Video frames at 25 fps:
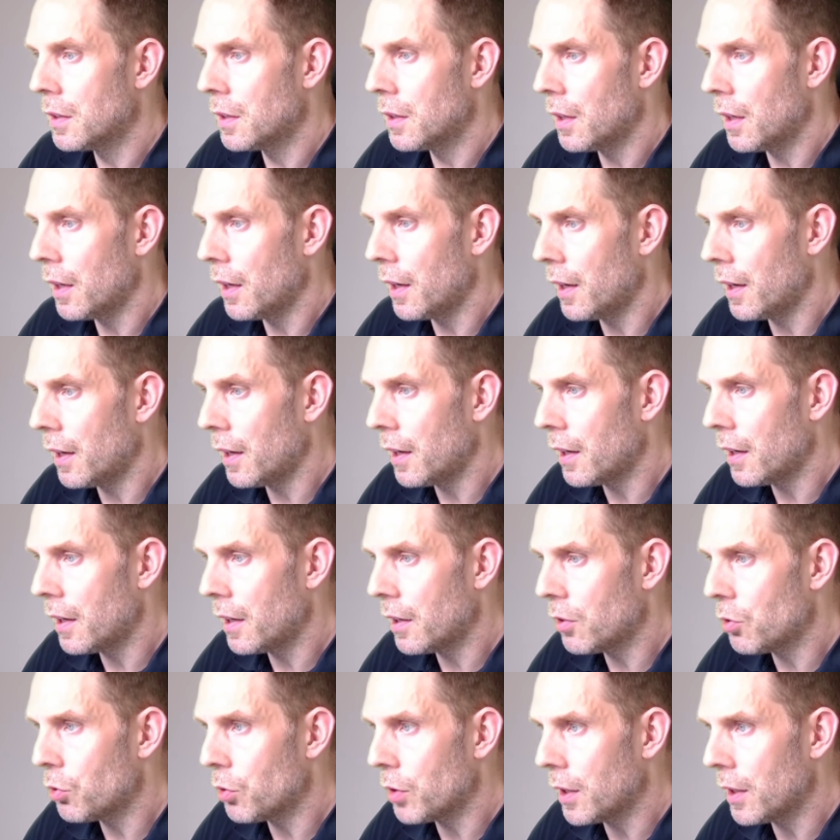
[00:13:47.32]

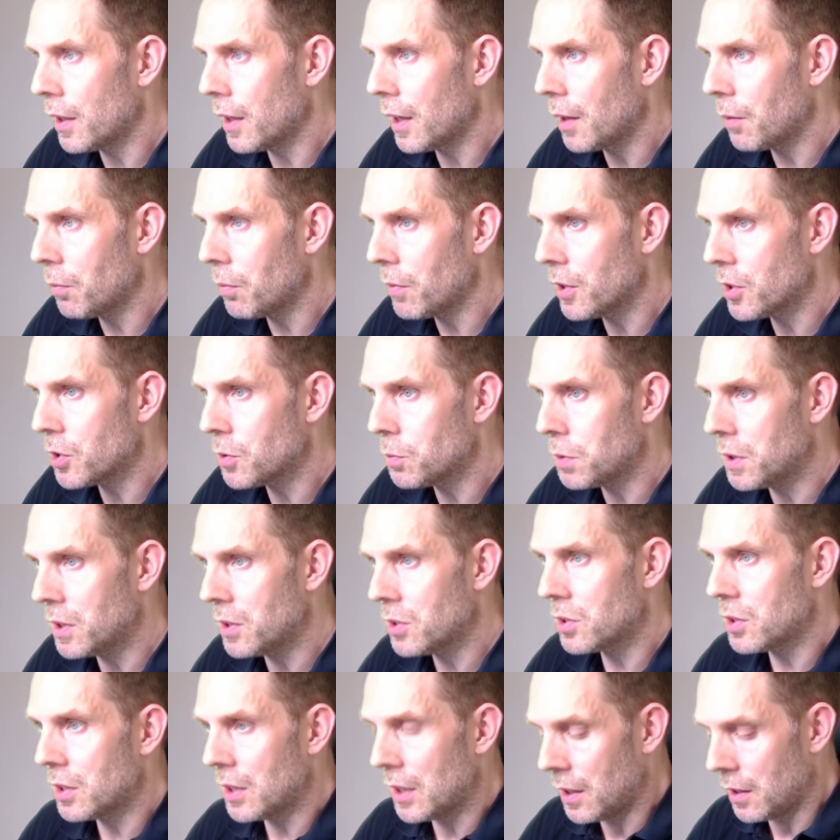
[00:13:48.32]
and rename this
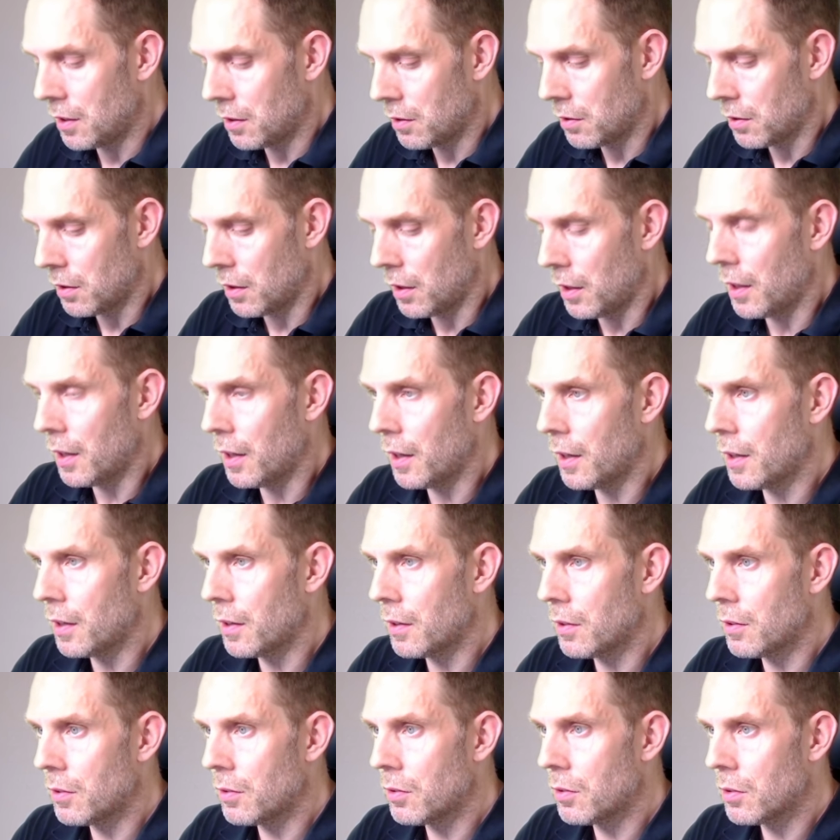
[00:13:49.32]
PC,
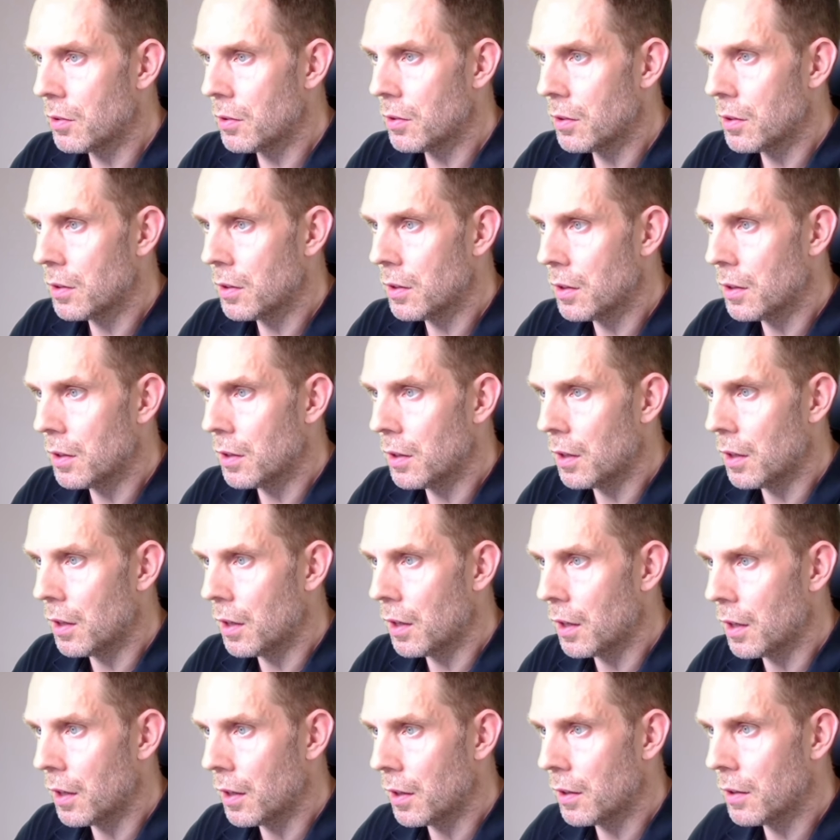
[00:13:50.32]
and
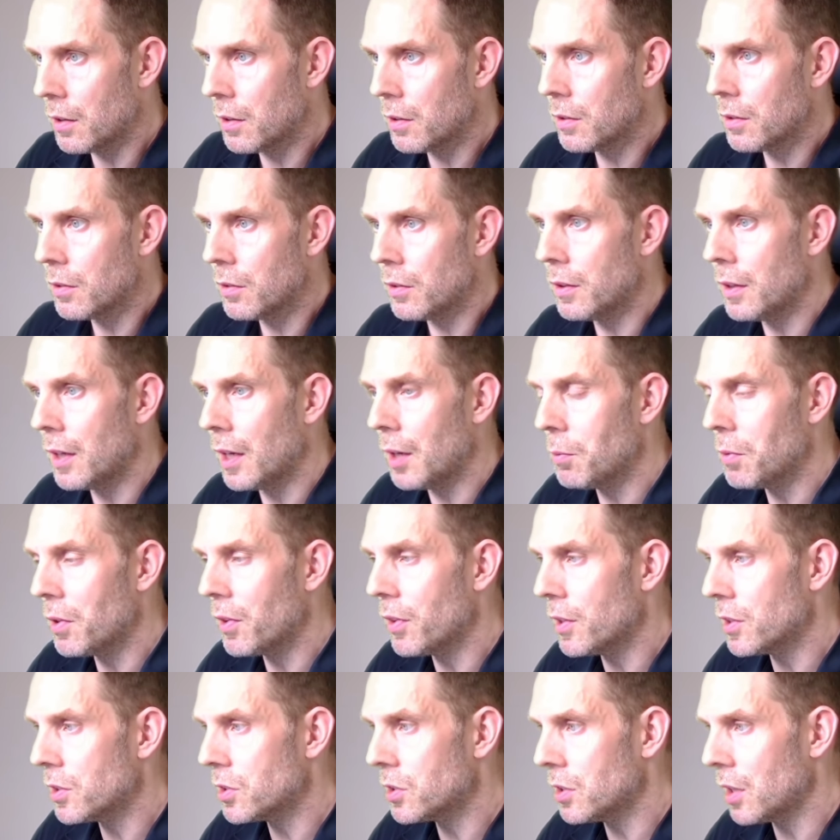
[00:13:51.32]
I name it
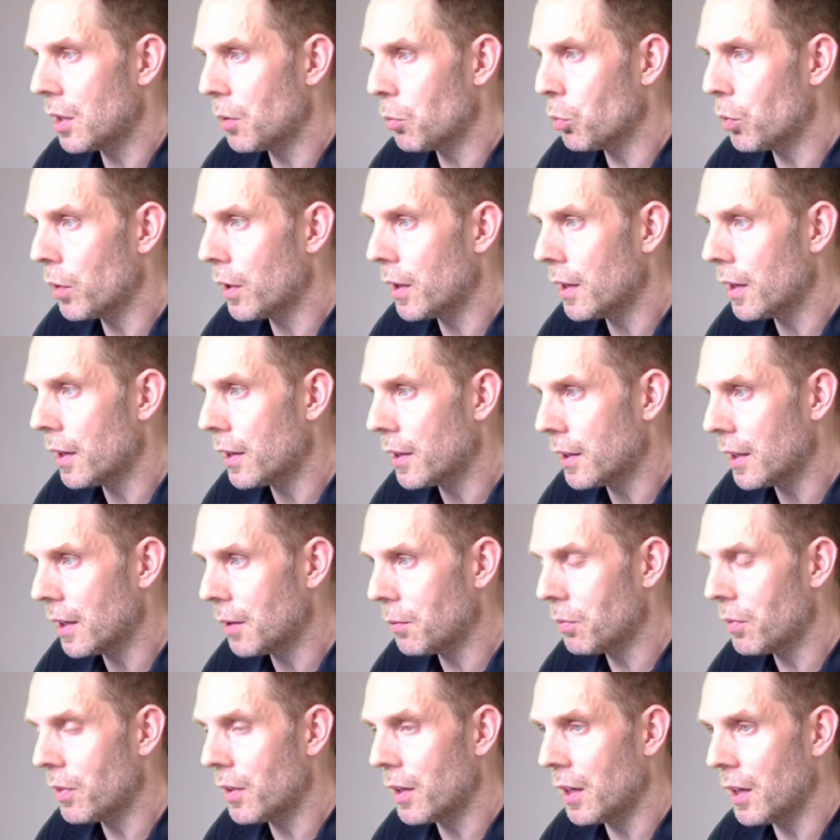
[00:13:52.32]
the same way I
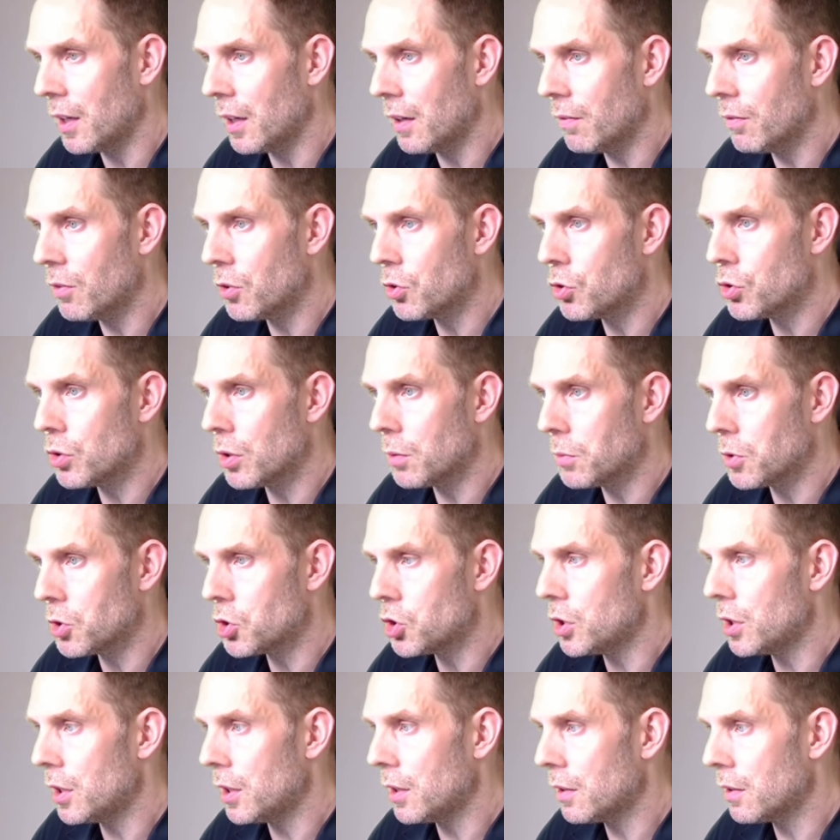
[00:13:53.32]
named the virtual
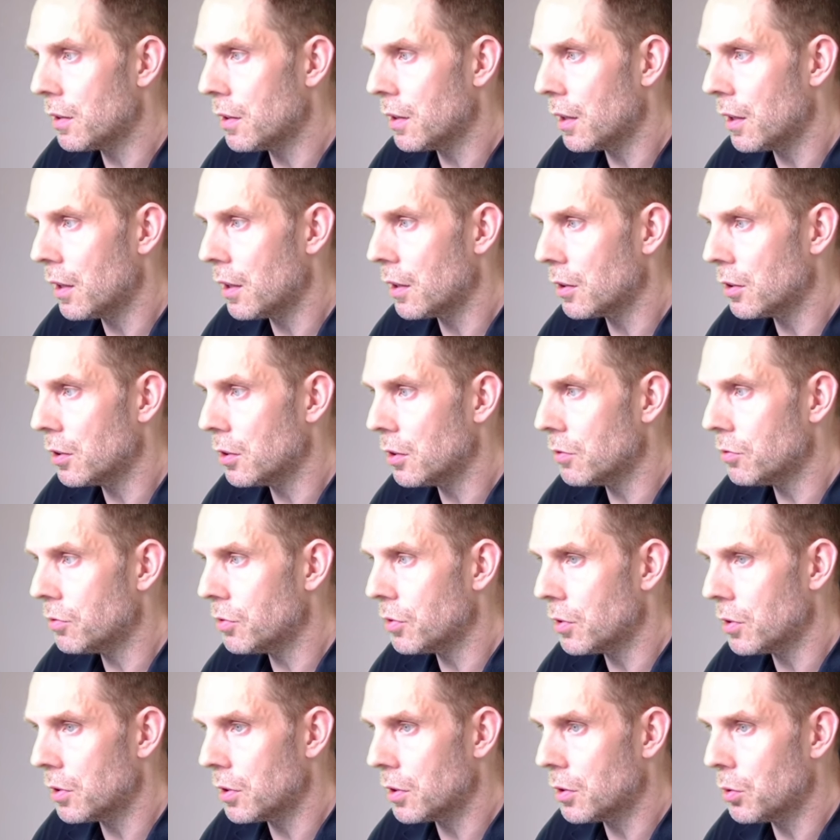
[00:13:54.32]
machine. I'll go
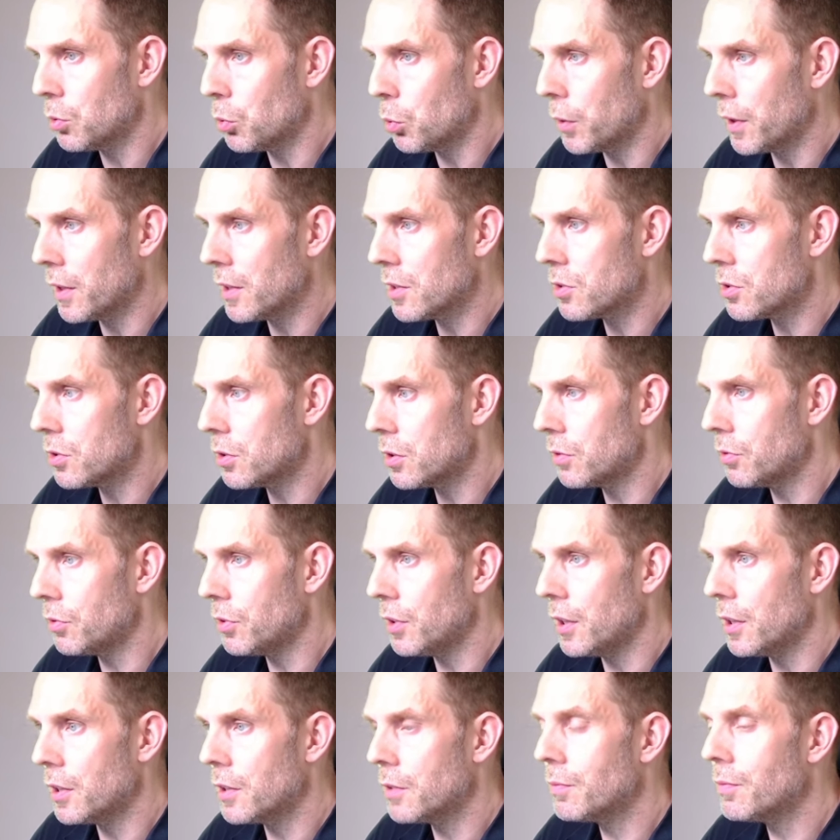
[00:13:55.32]
for WinServe
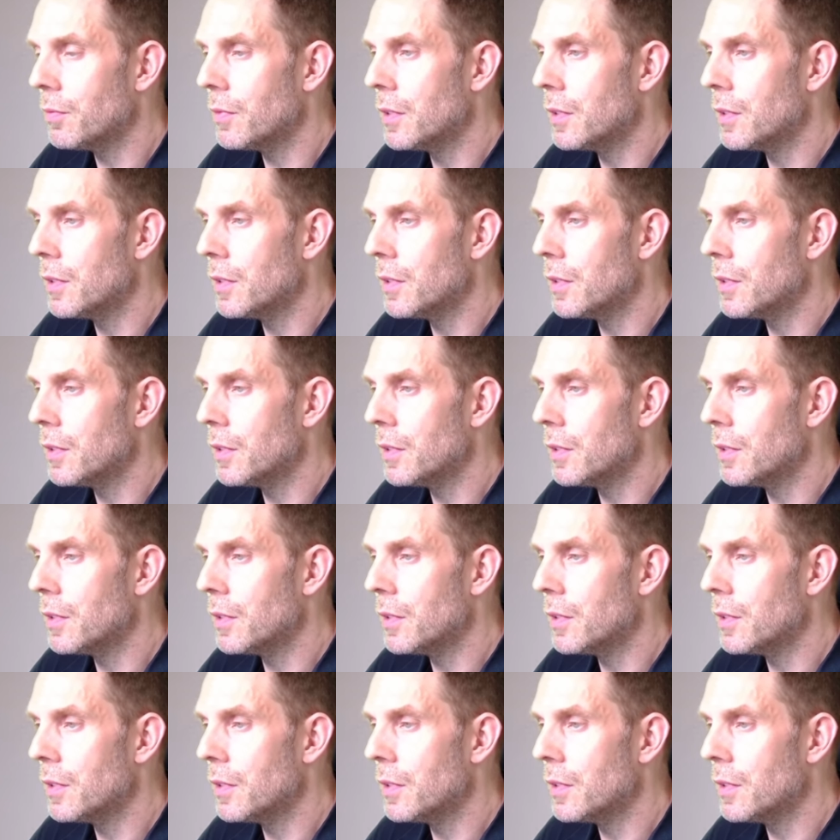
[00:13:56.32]
here.